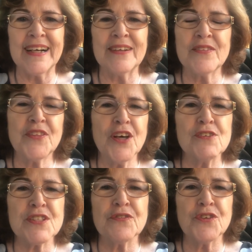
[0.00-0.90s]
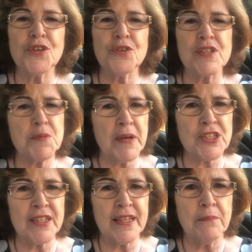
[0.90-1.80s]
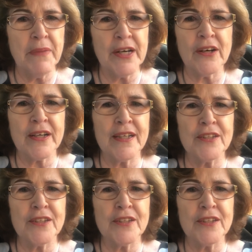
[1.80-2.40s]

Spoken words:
Those of you, especially in America,